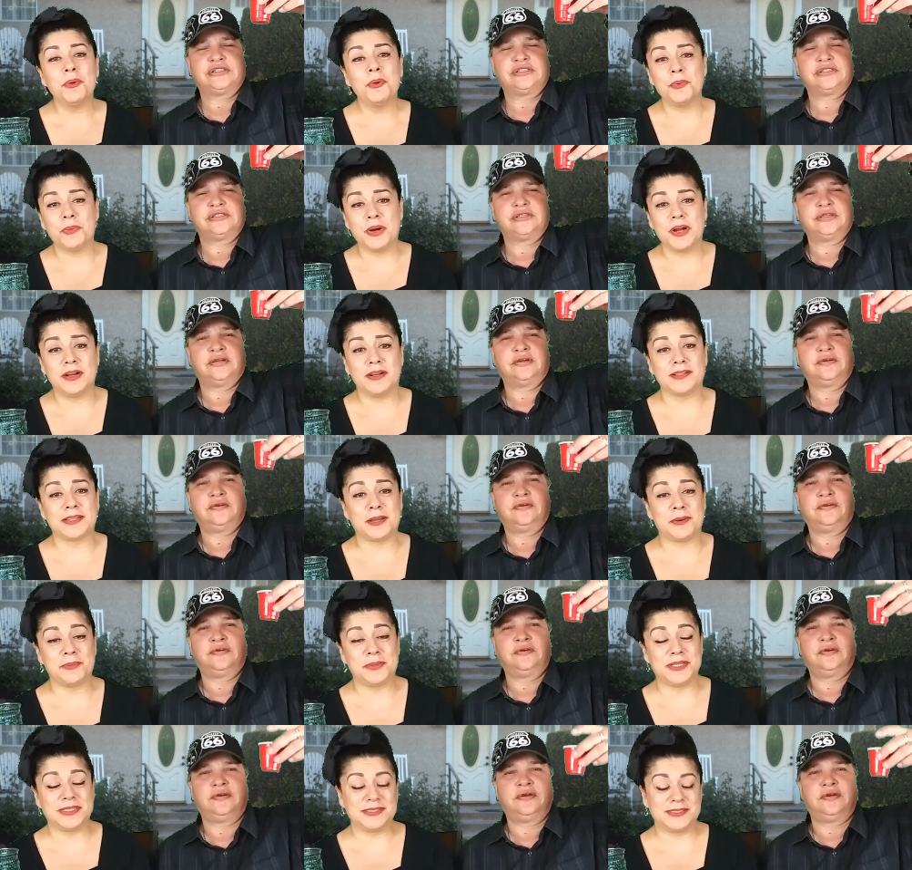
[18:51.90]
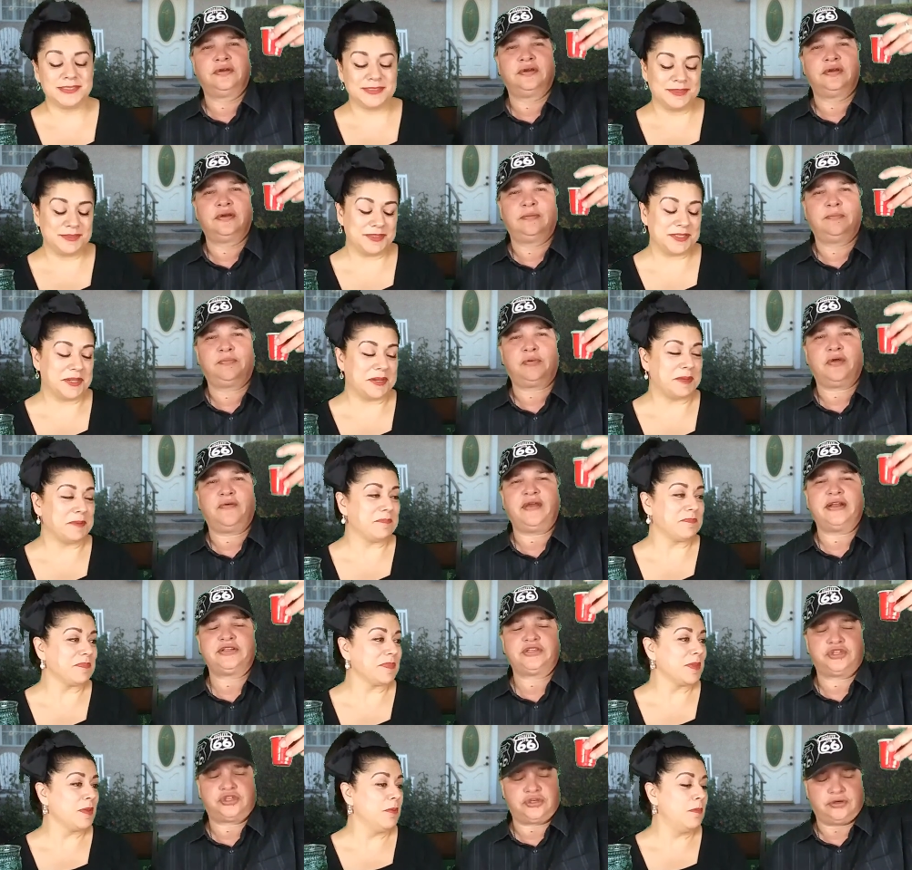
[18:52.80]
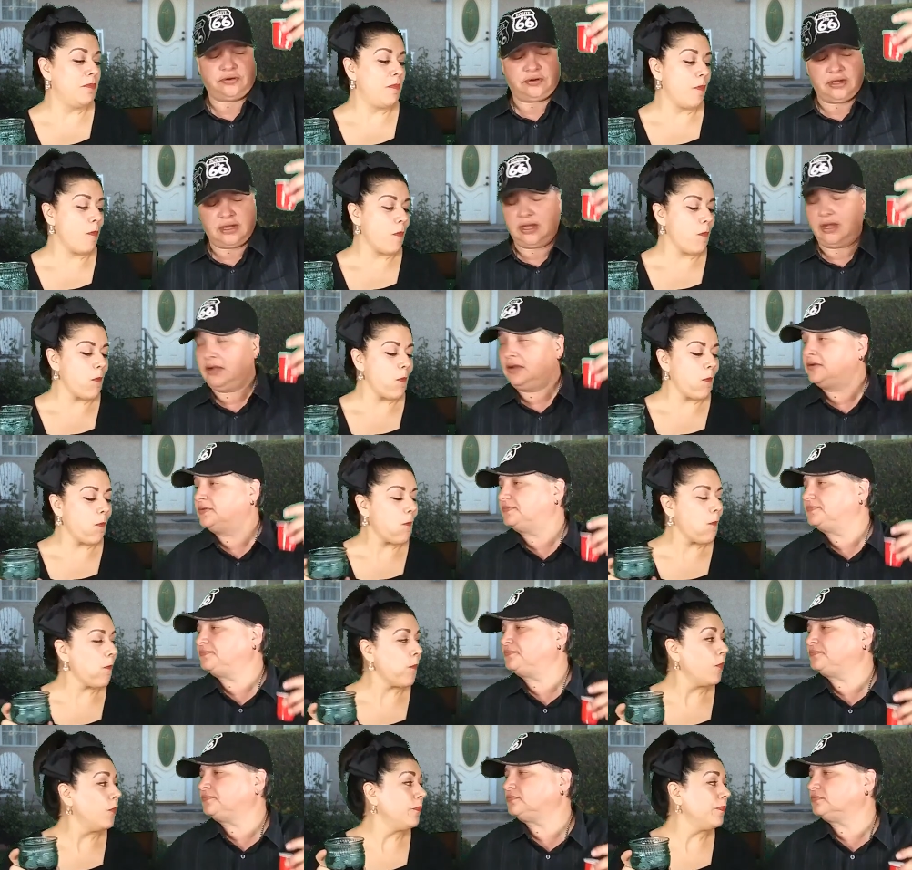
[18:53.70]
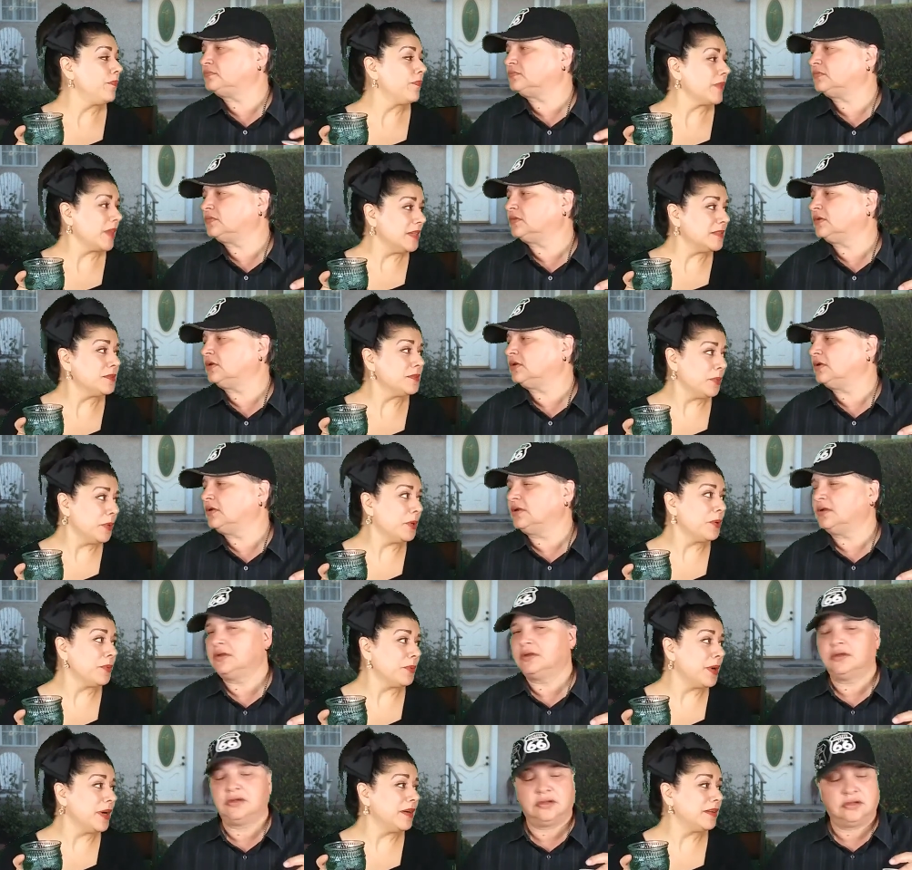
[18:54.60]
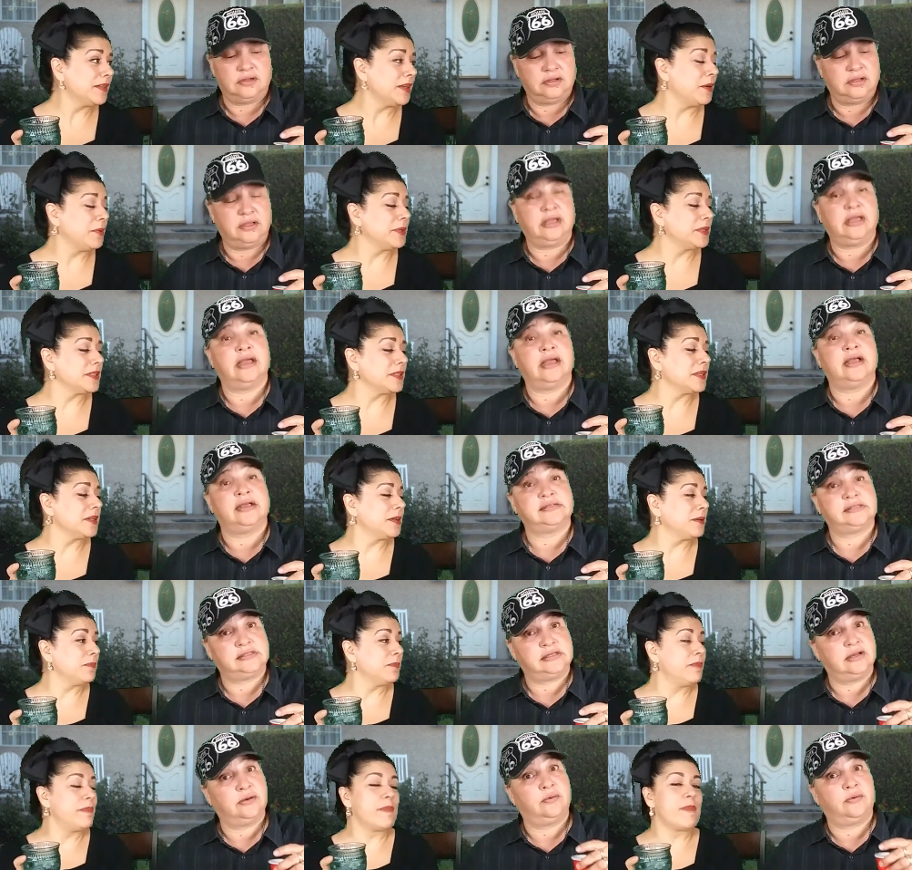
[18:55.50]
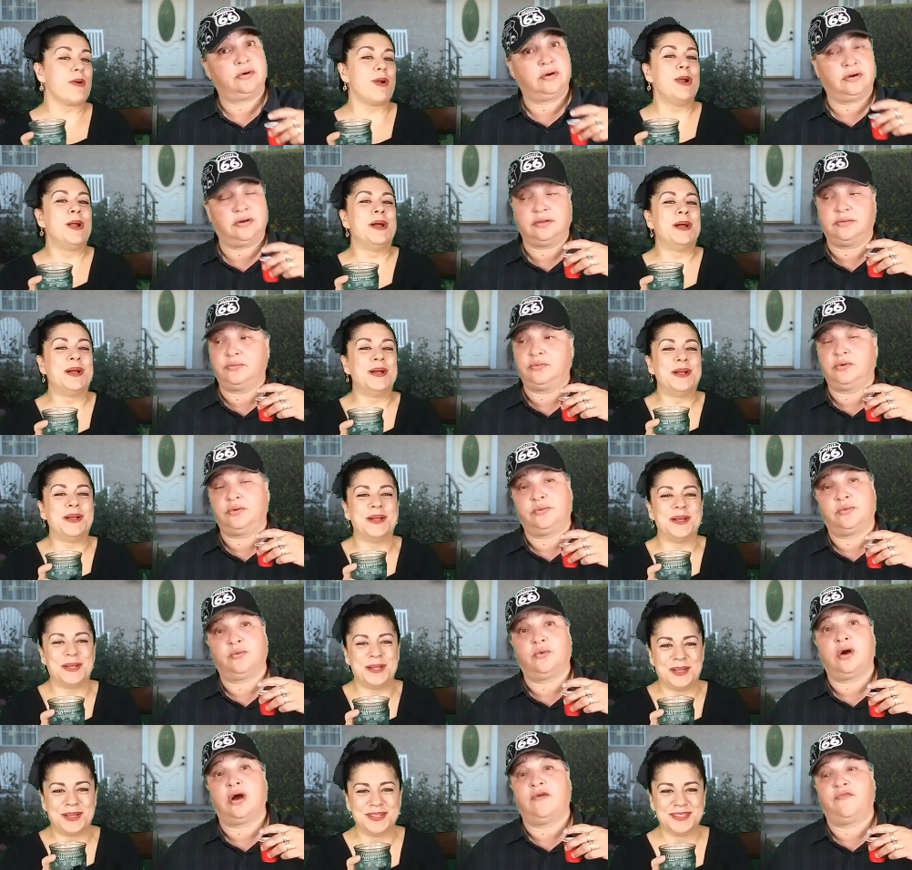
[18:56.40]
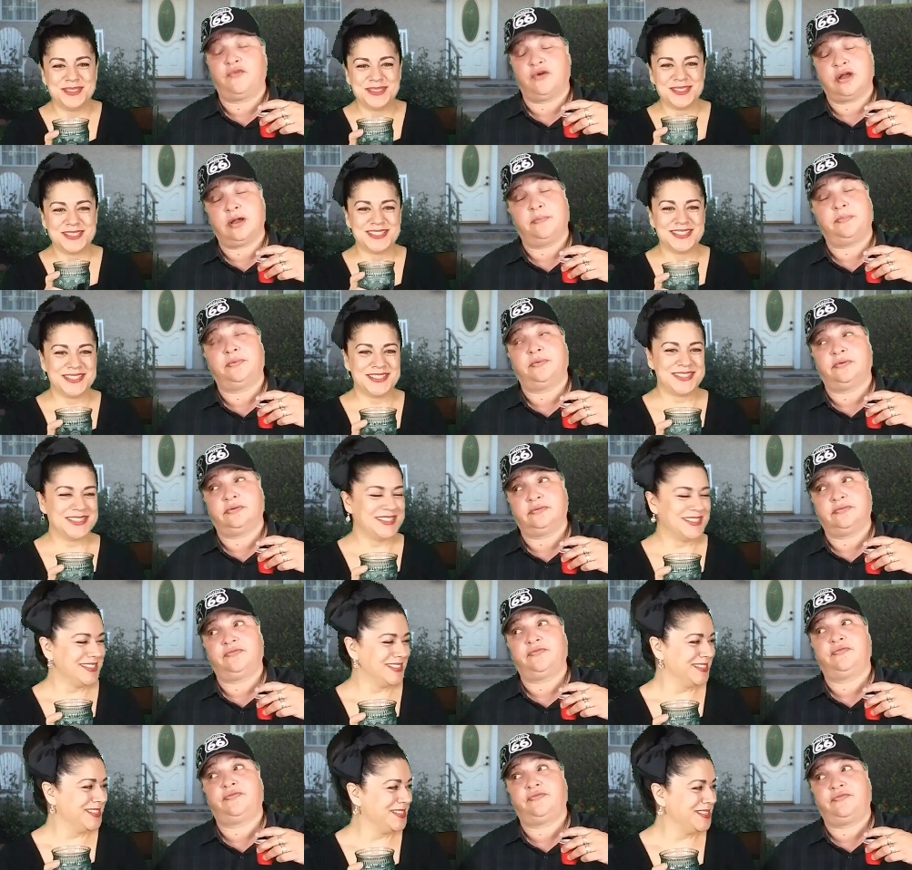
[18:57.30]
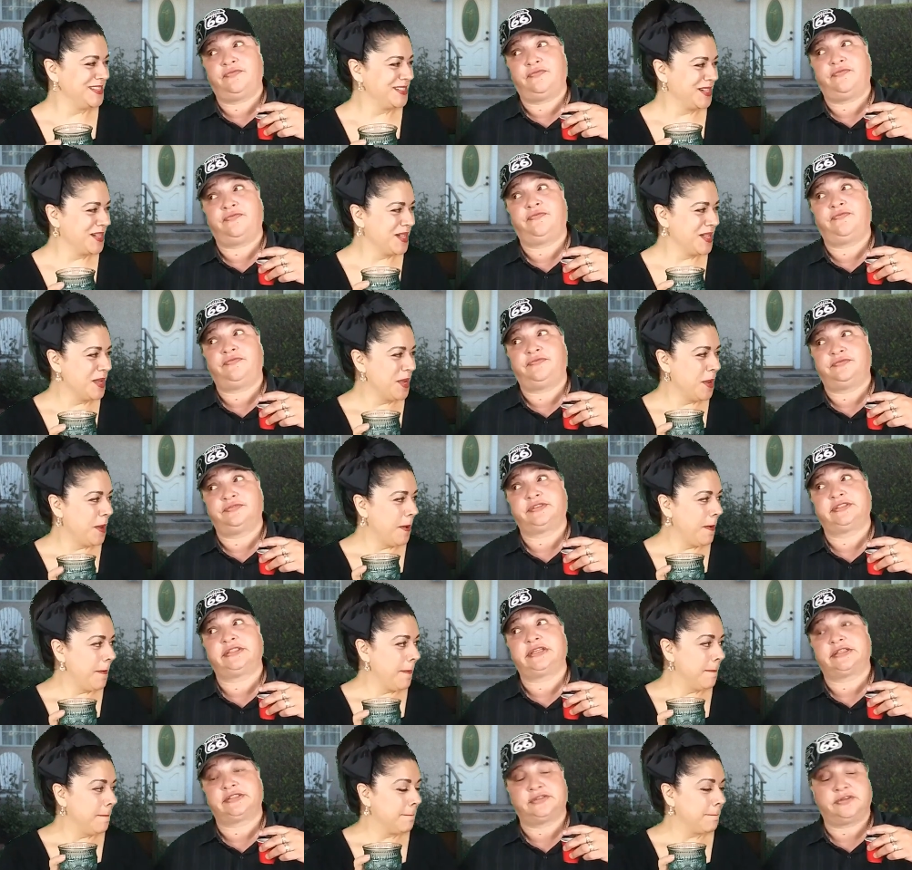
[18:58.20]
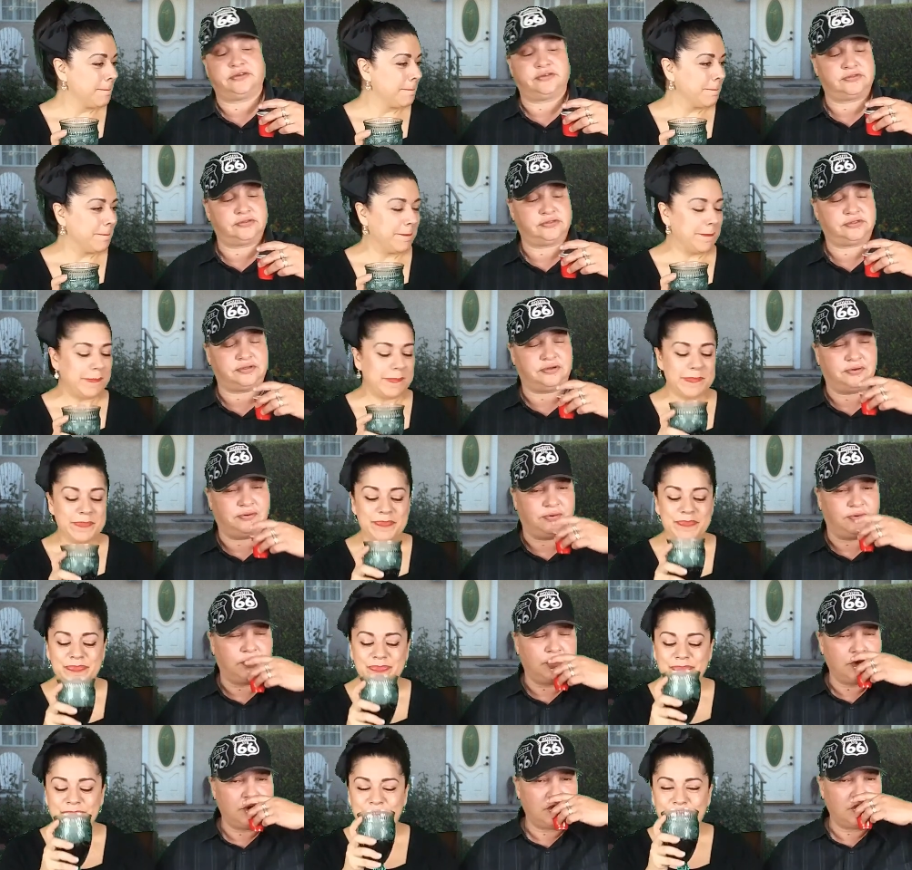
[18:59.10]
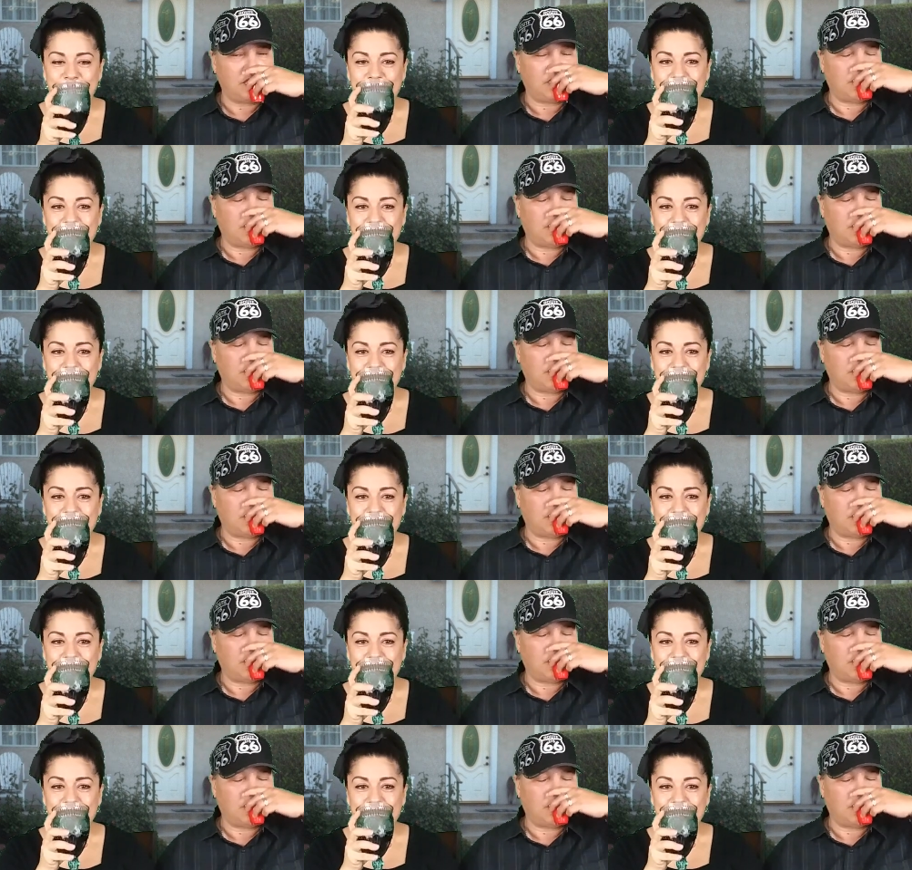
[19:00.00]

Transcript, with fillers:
Speaker 1: We were wild that one. Provide Joe, huh? It's a weird while that one. Yes, time. there were. we were
Speaker 2: up a couple of six years or so.